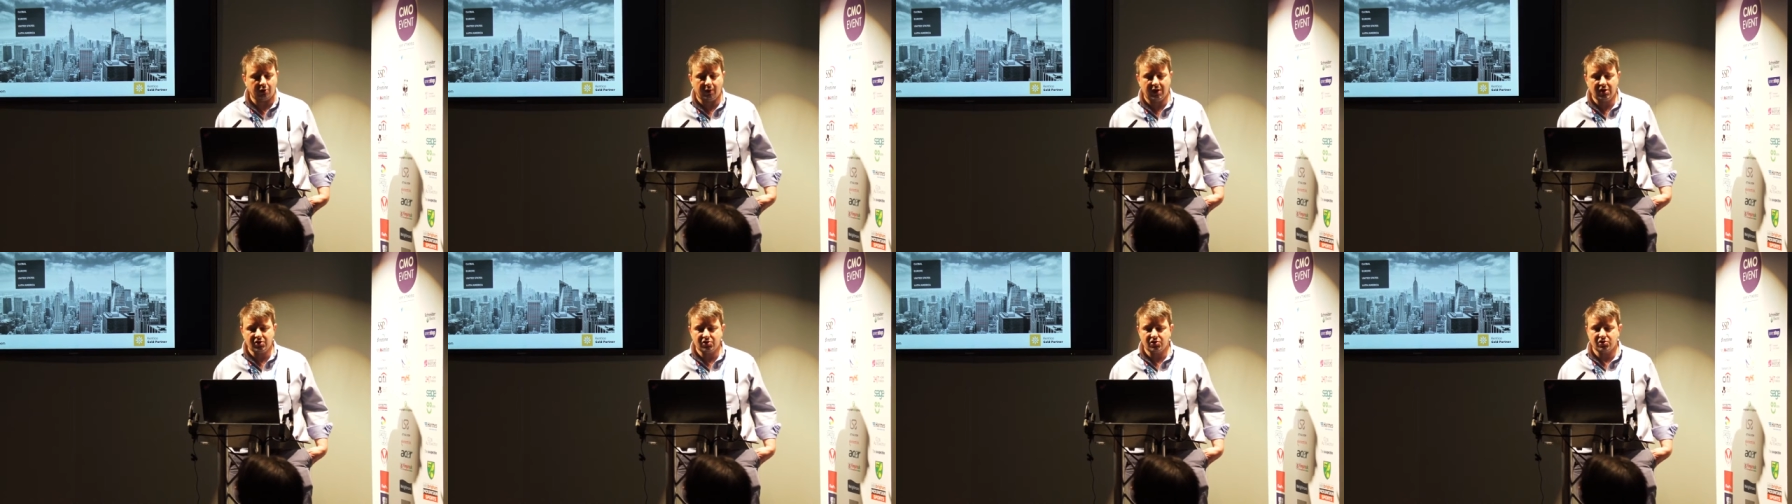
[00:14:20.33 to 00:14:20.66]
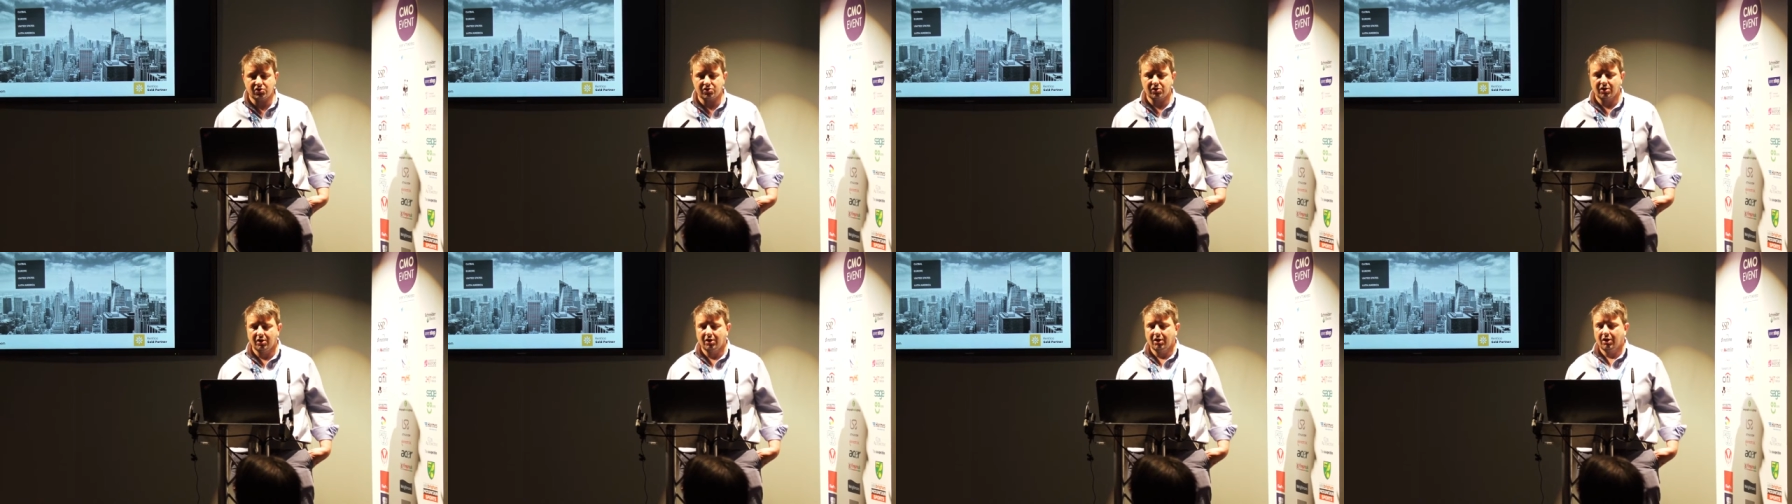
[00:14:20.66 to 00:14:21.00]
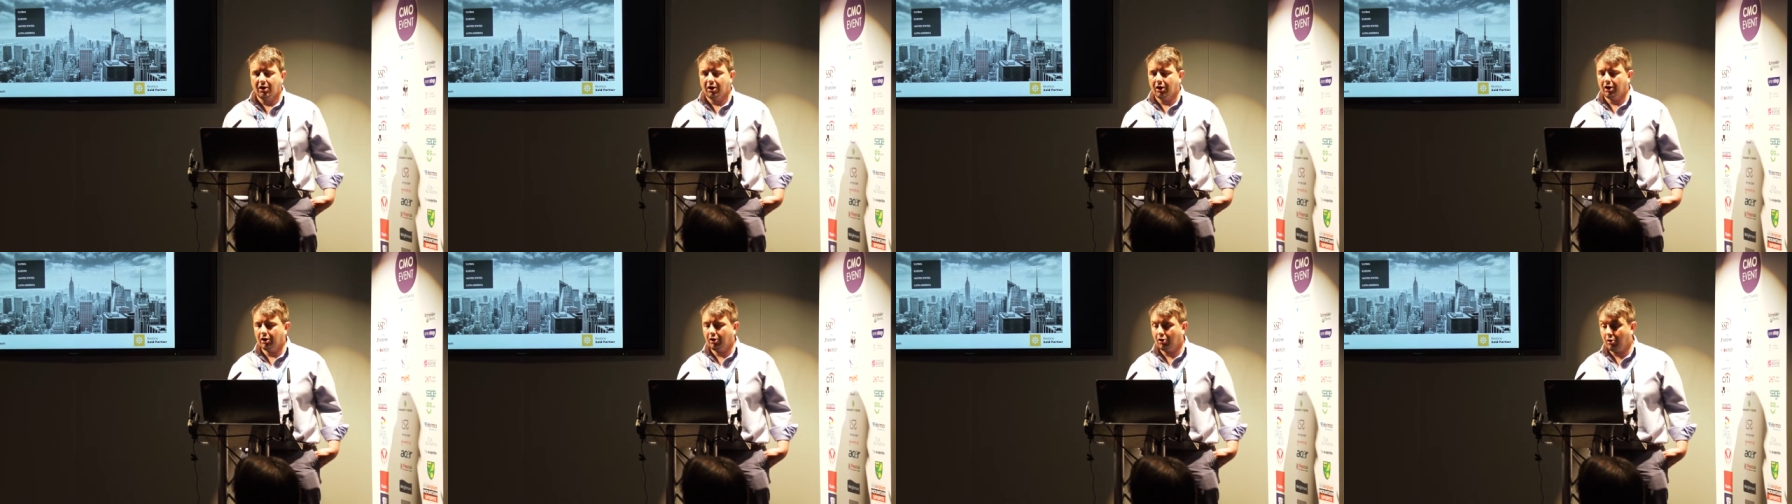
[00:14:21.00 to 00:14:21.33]
US.
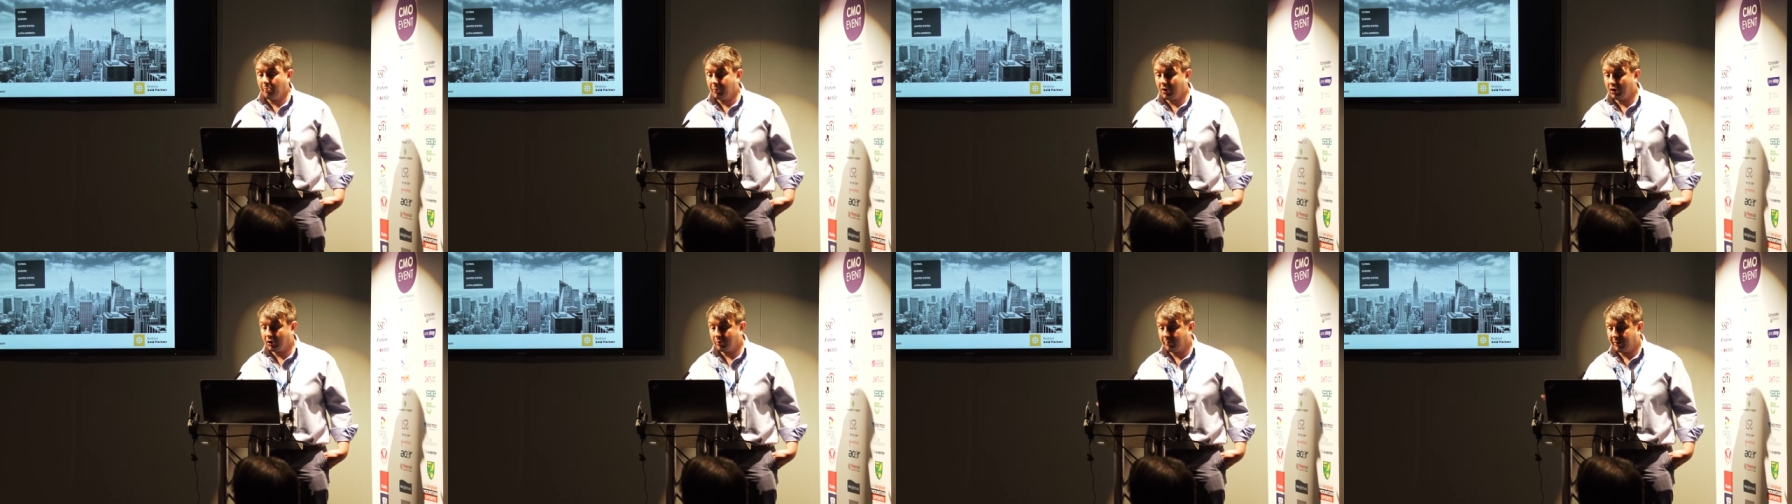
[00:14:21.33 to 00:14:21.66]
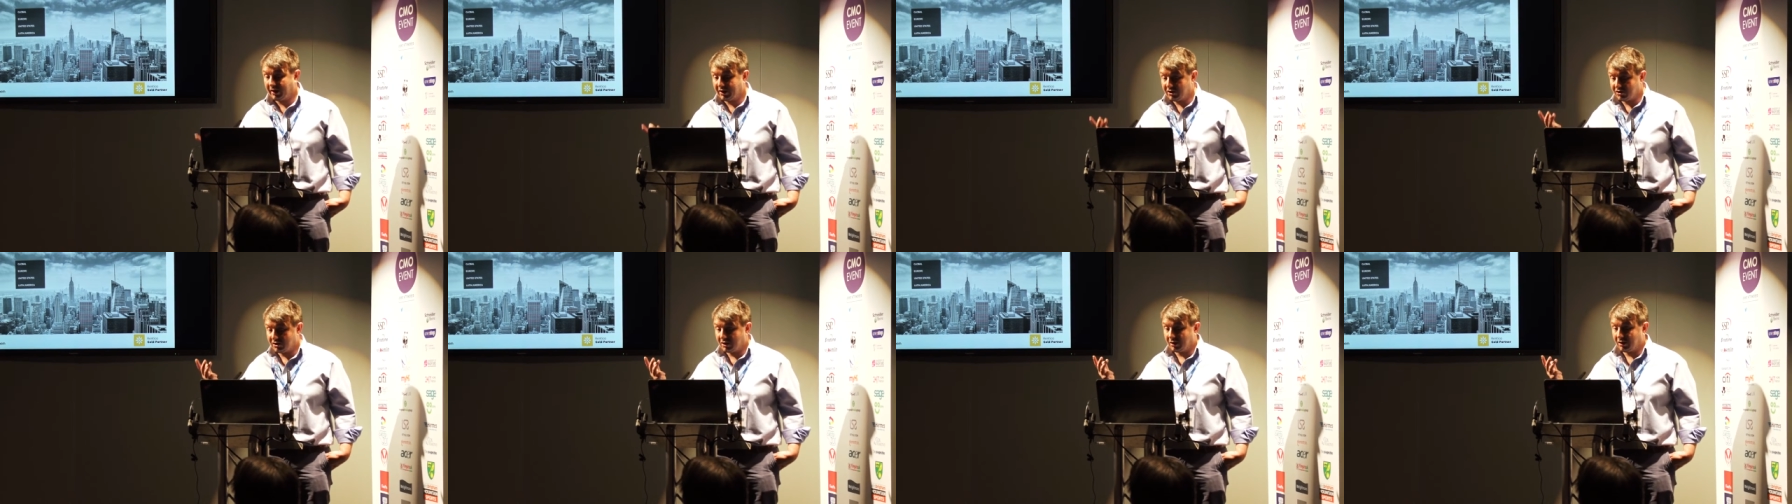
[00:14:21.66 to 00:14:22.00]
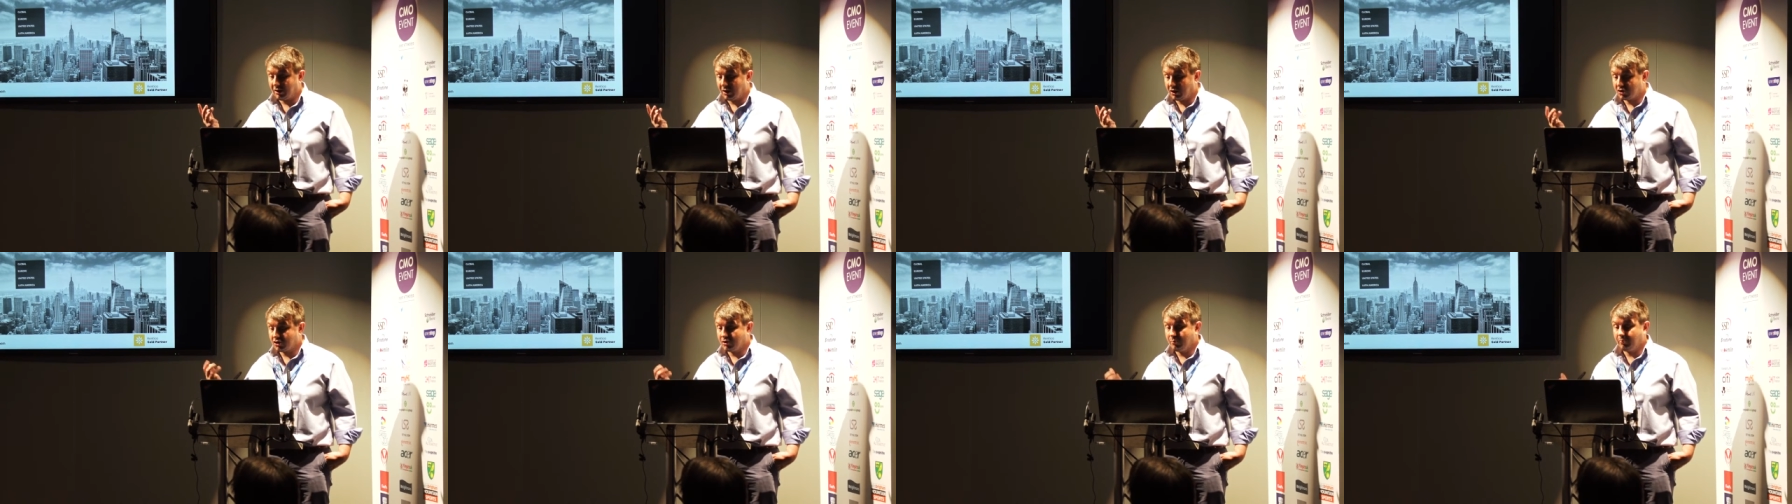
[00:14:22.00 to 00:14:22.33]
Uh, Lombard are based in
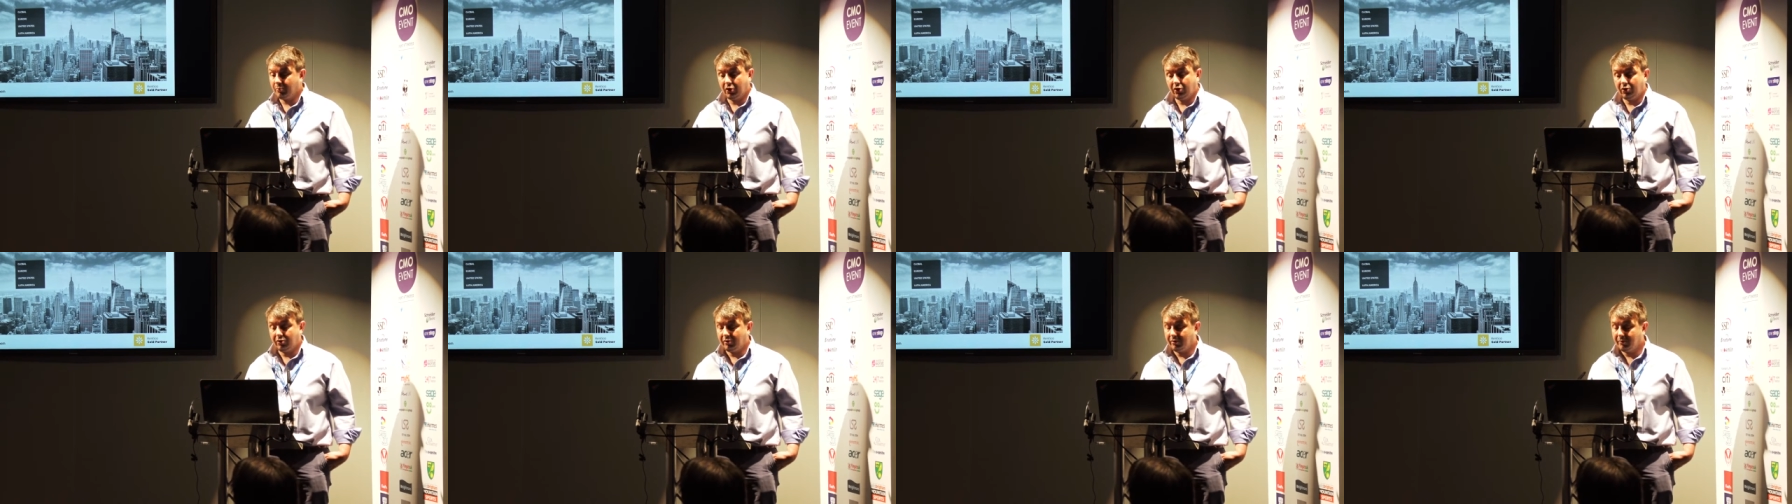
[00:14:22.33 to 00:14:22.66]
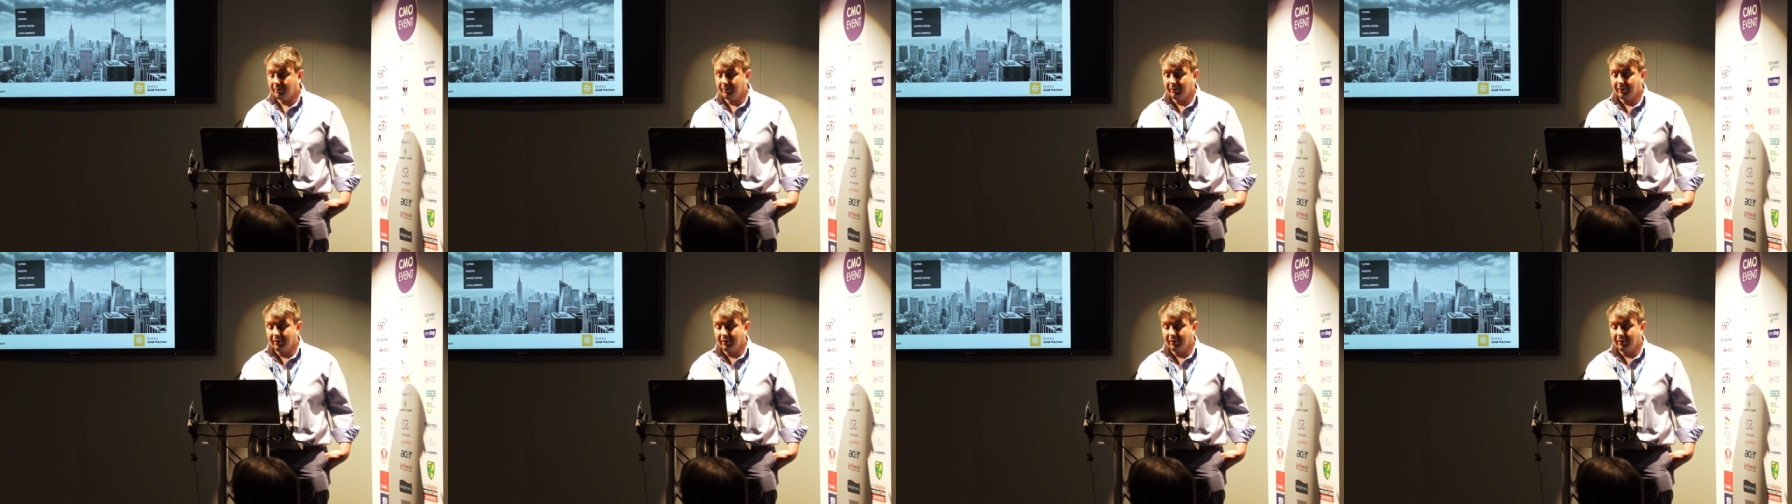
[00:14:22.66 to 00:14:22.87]
Luxembourg.